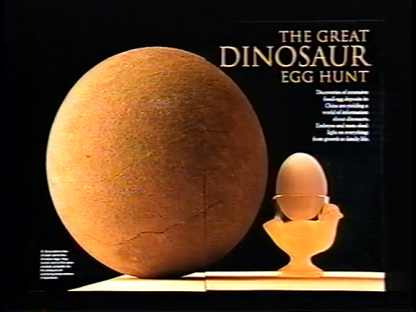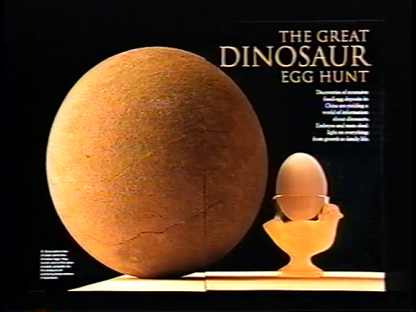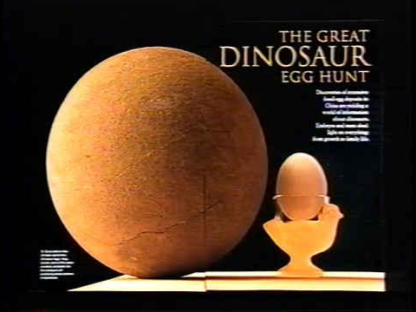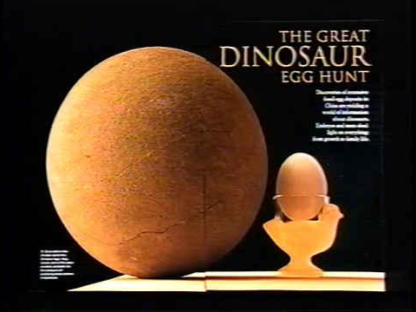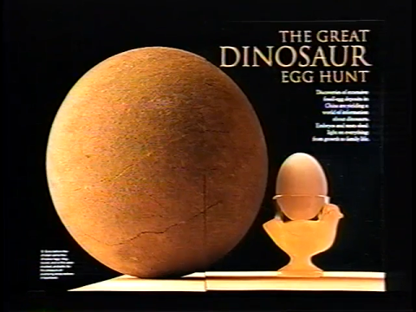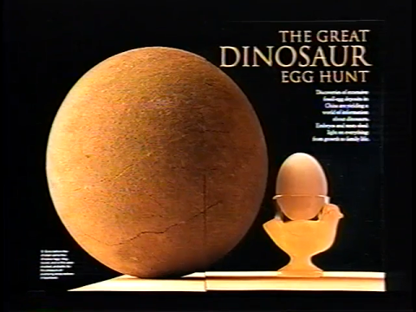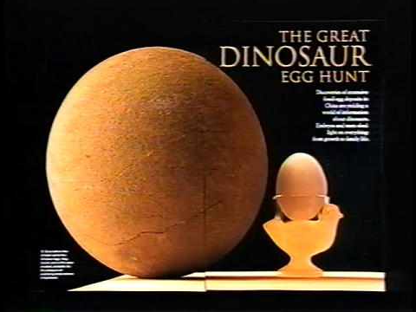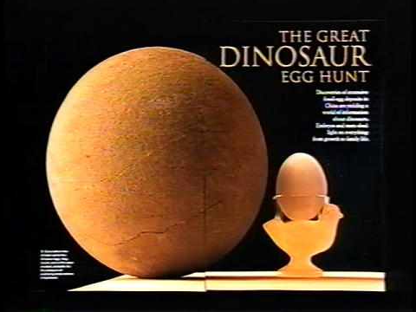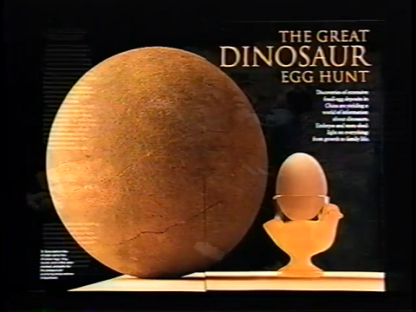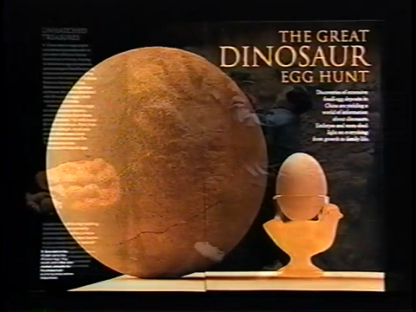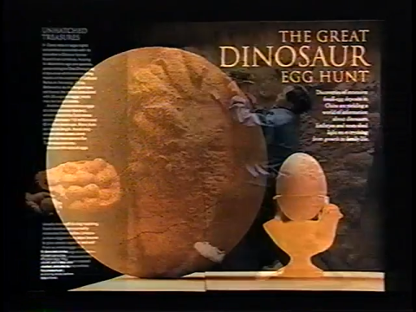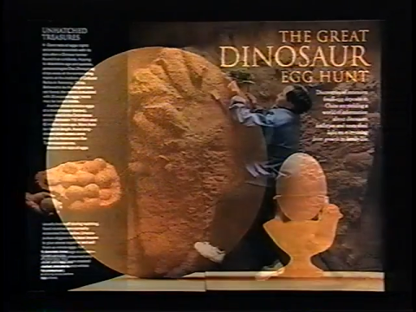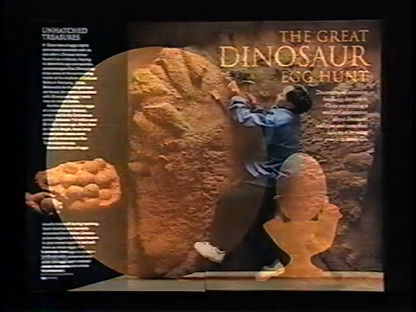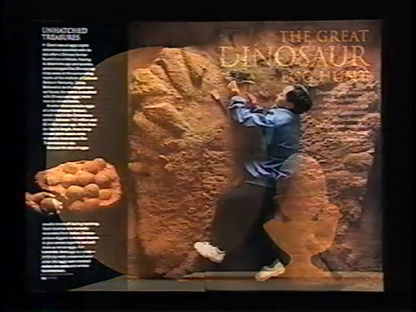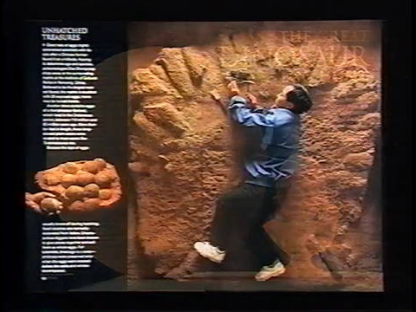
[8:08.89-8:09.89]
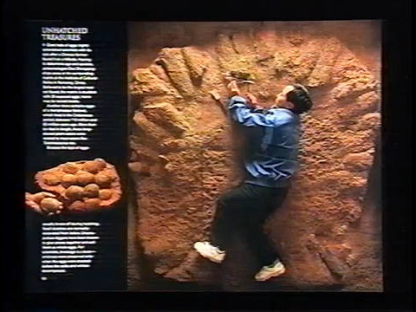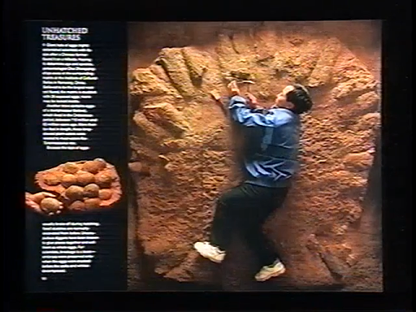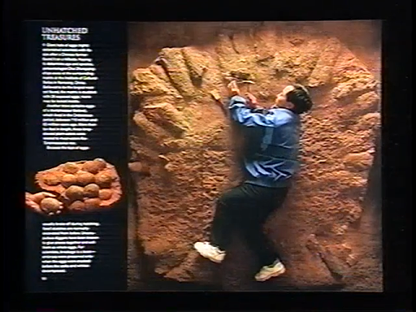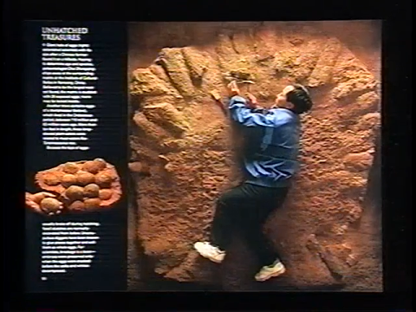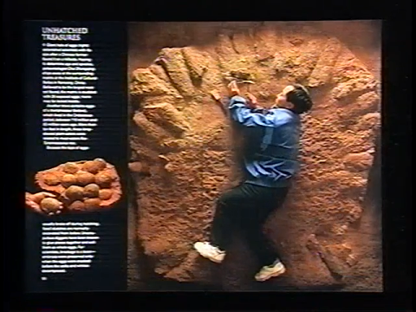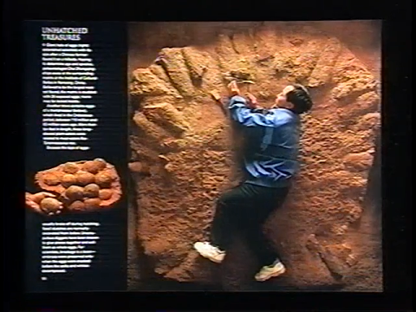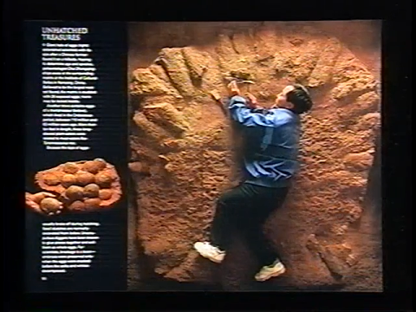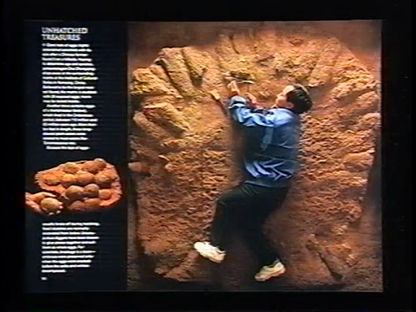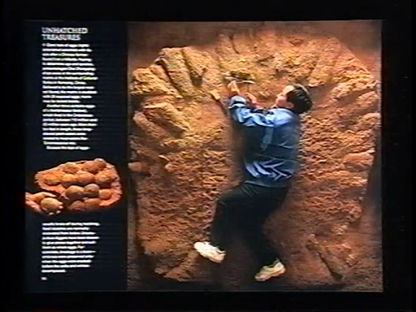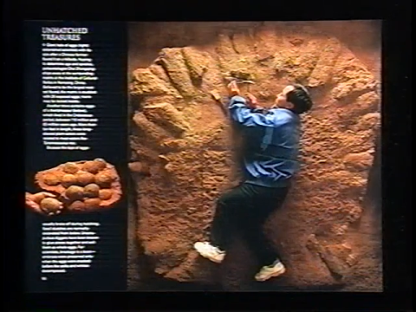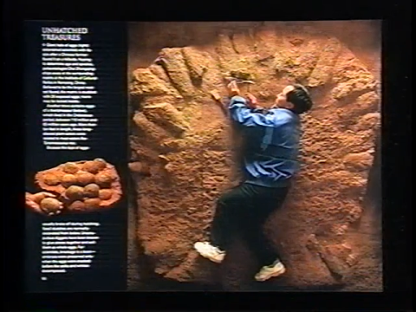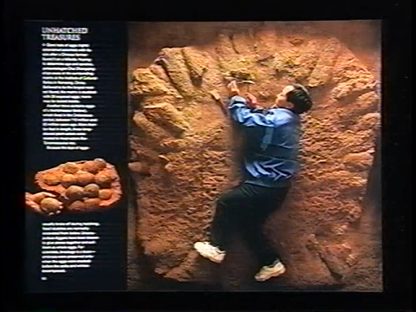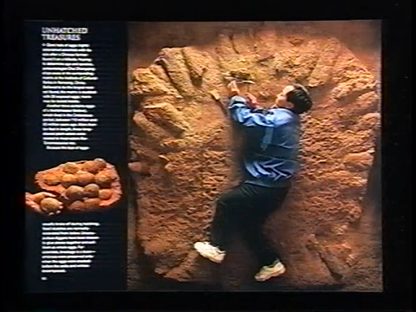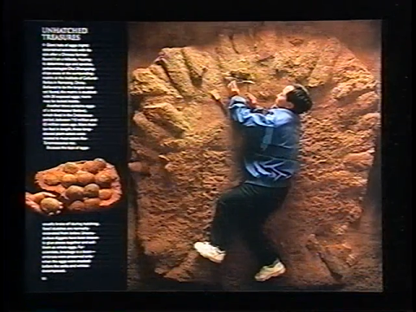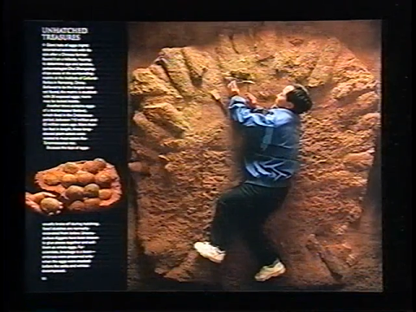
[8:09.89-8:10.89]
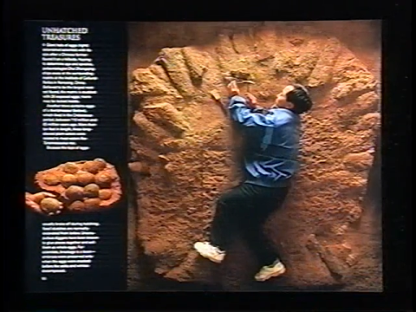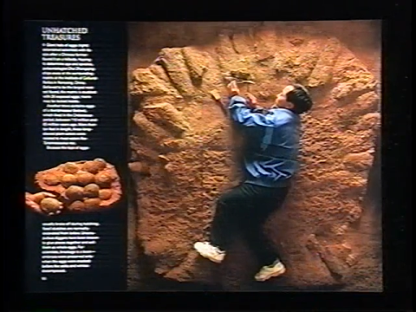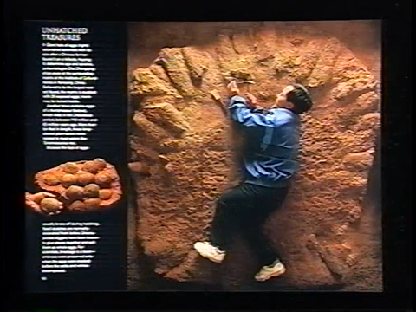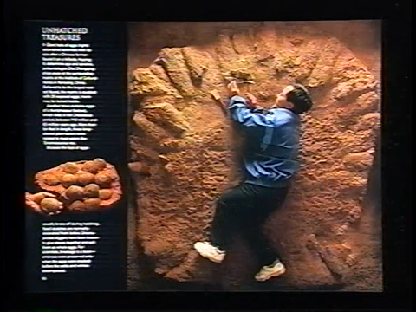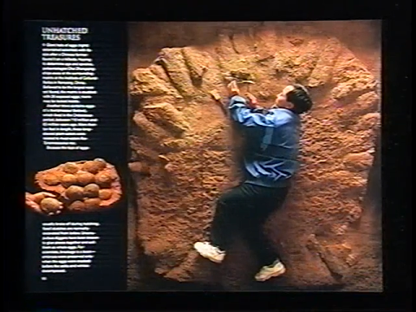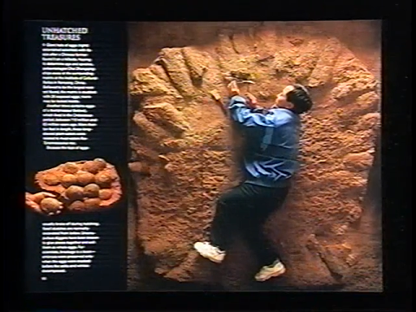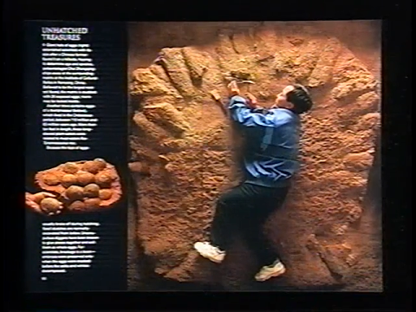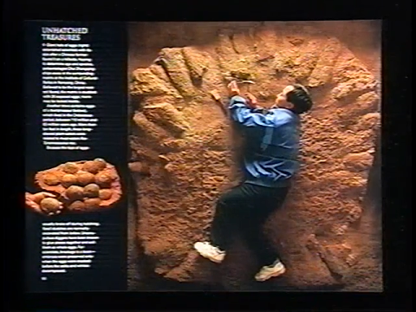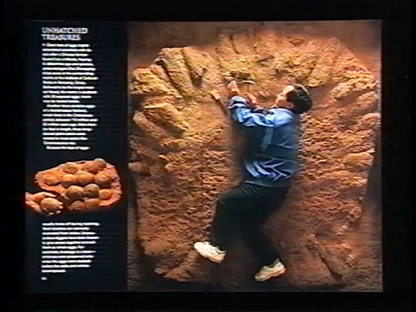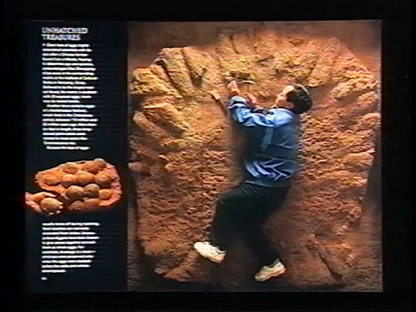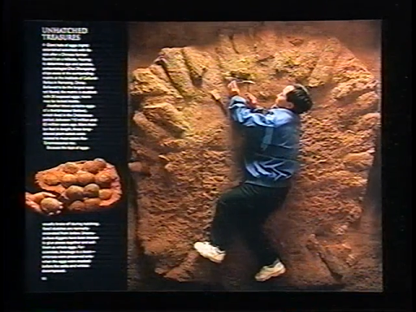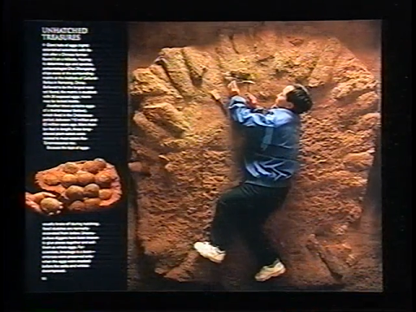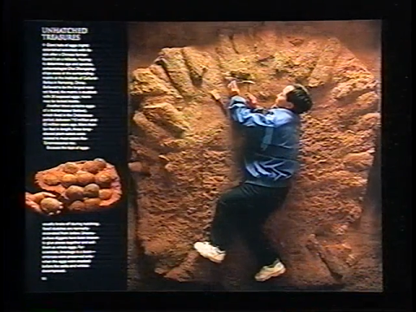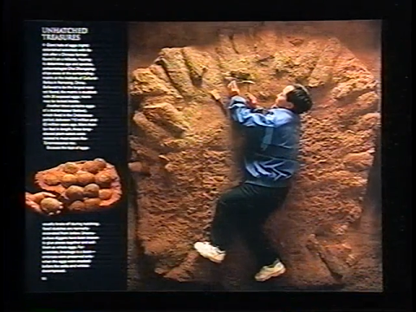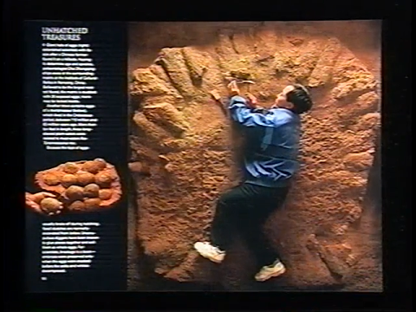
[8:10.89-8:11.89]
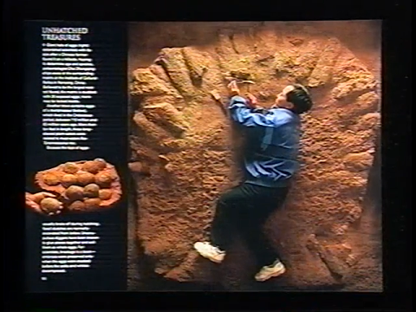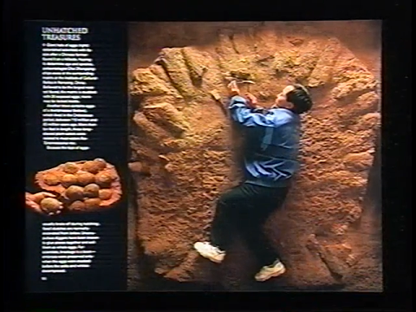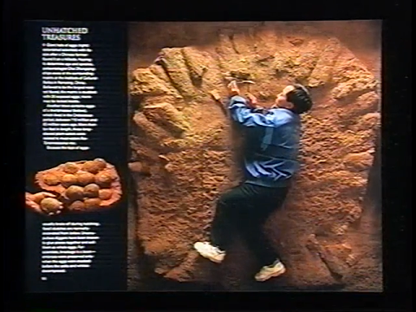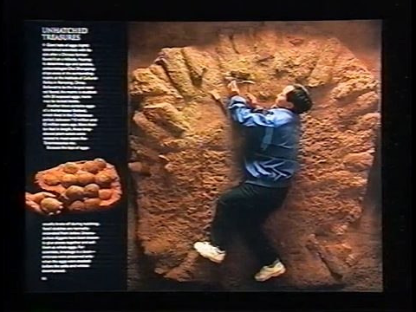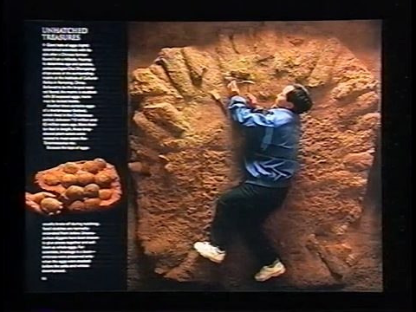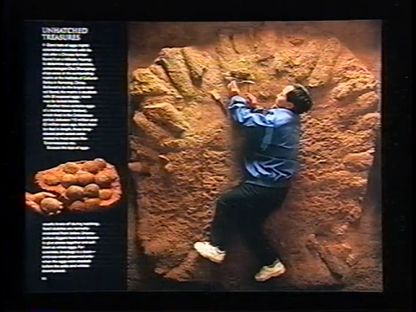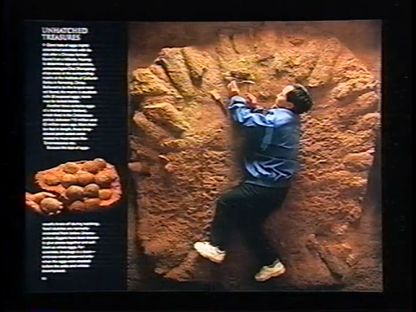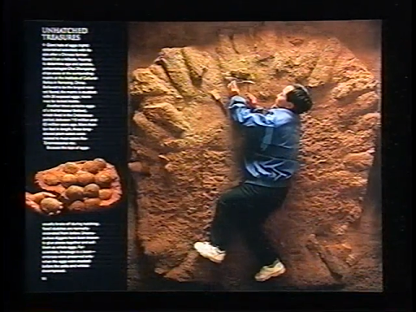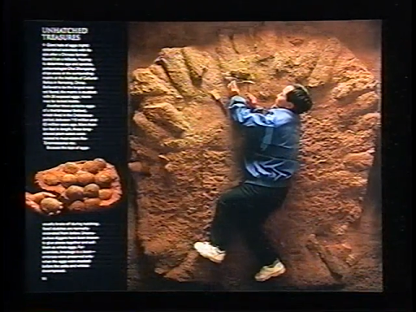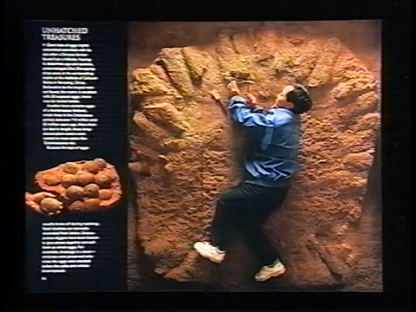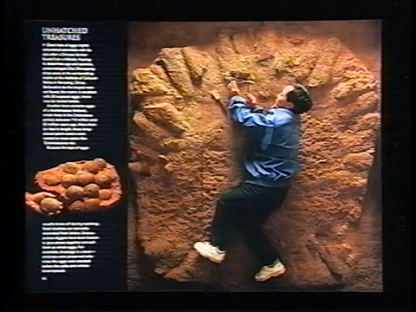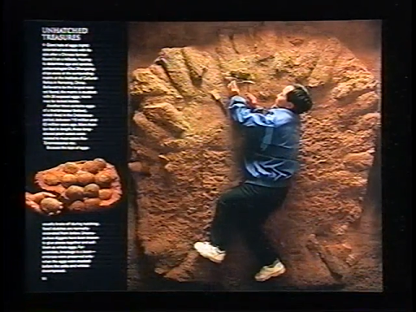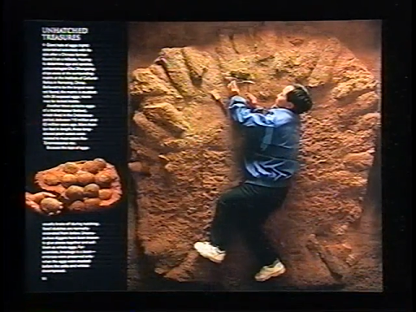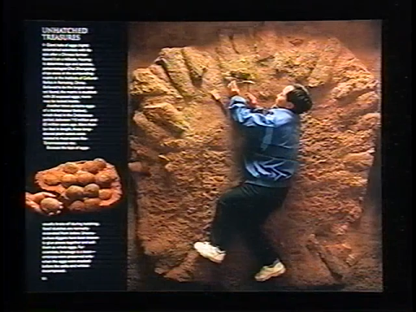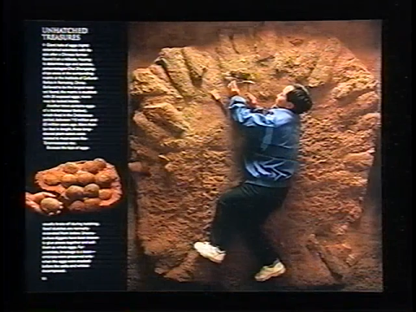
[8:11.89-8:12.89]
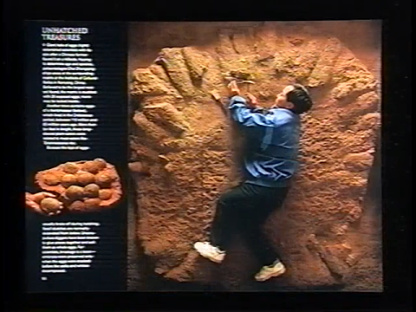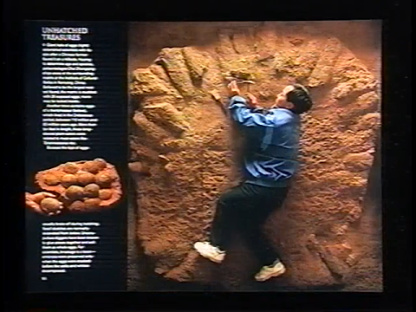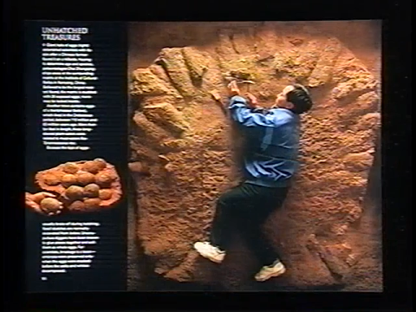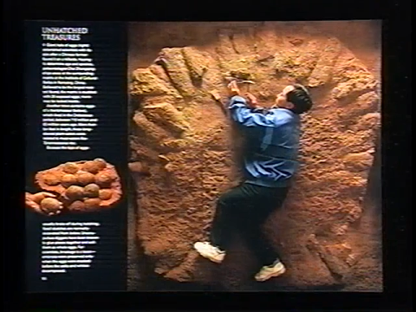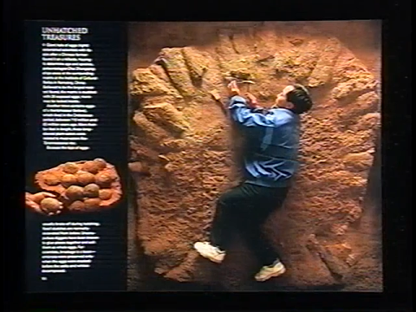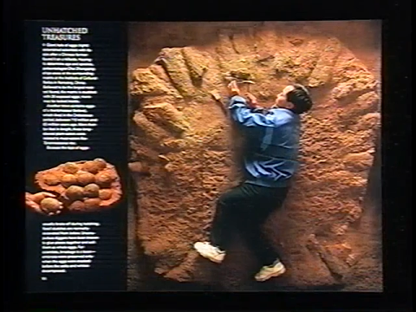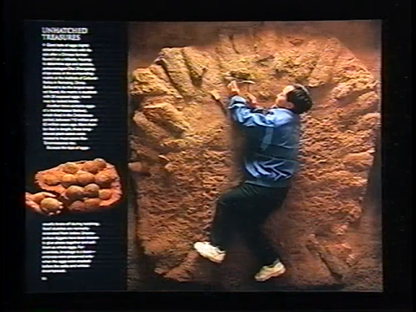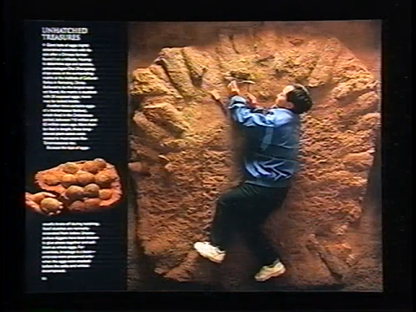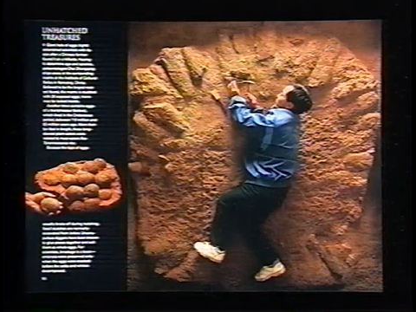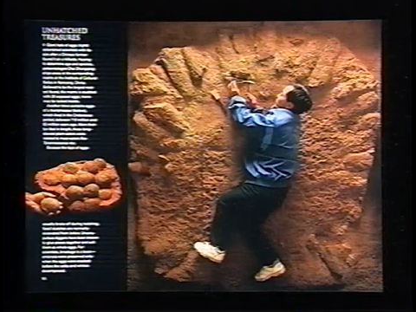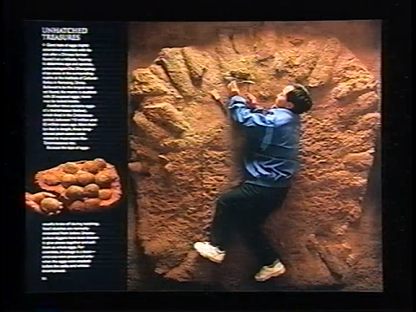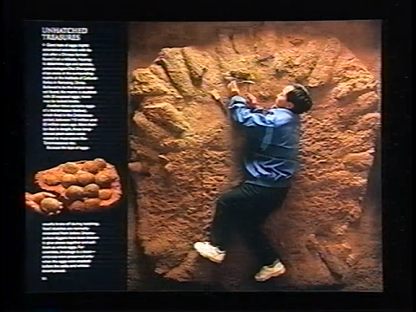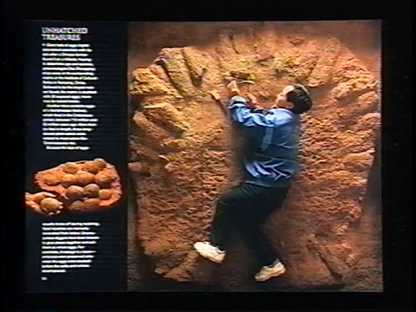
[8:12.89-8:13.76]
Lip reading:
Nobody's mouth can be seen.